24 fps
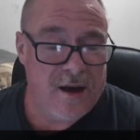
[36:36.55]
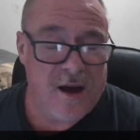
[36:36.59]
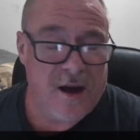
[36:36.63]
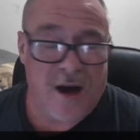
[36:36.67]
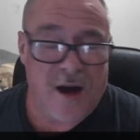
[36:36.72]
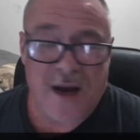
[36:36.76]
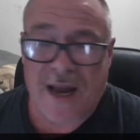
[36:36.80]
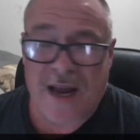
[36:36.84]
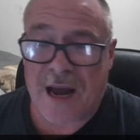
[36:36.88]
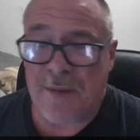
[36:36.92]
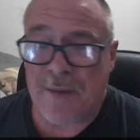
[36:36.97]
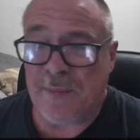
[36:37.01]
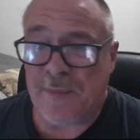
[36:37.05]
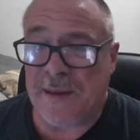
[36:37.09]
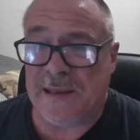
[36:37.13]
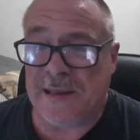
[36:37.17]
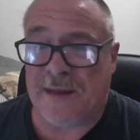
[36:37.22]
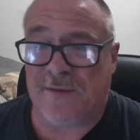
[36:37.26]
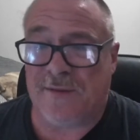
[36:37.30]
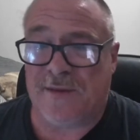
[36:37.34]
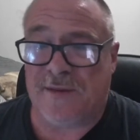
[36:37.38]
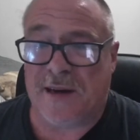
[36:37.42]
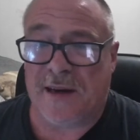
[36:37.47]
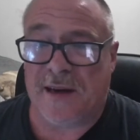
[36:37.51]
I can't be
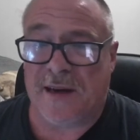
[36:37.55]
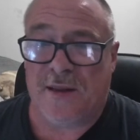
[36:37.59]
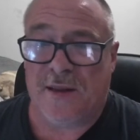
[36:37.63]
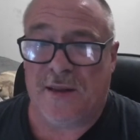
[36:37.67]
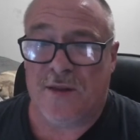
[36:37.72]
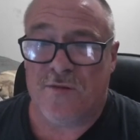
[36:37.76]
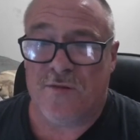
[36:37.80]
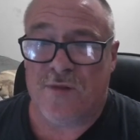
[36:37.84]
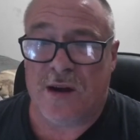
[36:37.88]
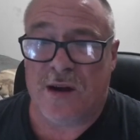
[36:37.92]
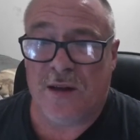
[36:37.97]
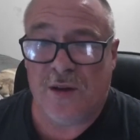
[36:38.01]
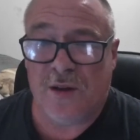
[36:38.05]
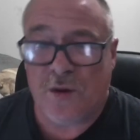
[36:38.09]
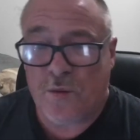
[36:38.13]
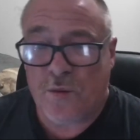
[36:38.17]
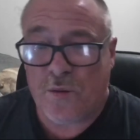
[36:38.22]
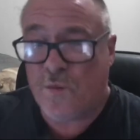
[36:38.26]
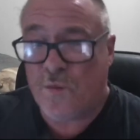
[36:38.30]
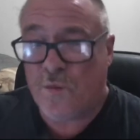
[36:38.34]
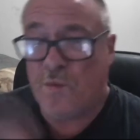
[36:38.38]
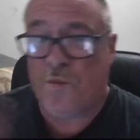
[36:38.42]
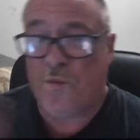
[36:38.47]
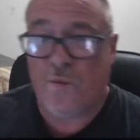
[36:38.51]
left out in the rain. Look,
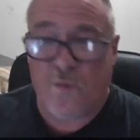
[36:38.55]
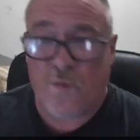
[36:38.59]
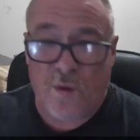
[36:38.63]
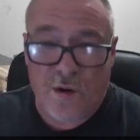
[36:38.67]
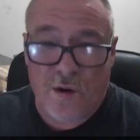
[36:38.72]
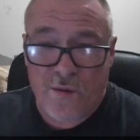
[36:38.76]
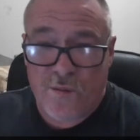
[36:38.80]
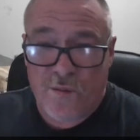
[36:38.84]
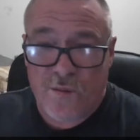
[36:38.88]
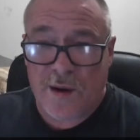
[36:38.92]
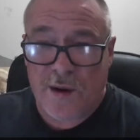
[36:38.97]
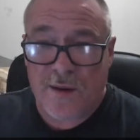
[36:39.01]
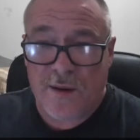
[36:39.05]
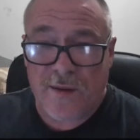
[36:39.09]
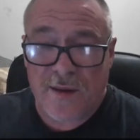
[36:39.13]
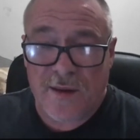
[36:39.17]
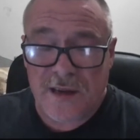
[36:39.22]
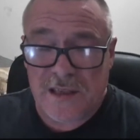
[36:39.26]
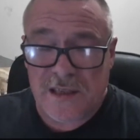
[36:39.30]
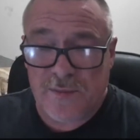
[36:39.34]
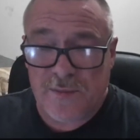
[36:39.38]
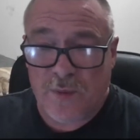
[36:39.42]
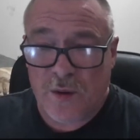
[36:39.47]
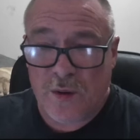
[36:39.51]
where are
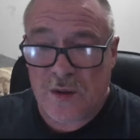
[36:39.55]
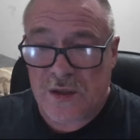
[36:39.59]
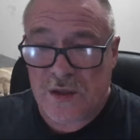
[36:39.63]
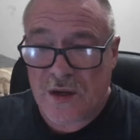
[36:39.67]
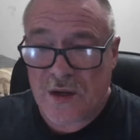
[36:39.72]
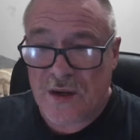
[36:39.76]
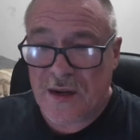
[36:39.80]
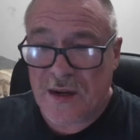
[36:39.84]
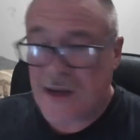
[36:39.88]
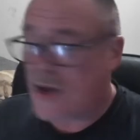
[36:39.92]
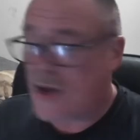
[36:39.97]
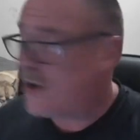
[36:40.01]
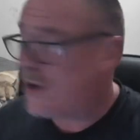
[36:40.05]
those books going to go?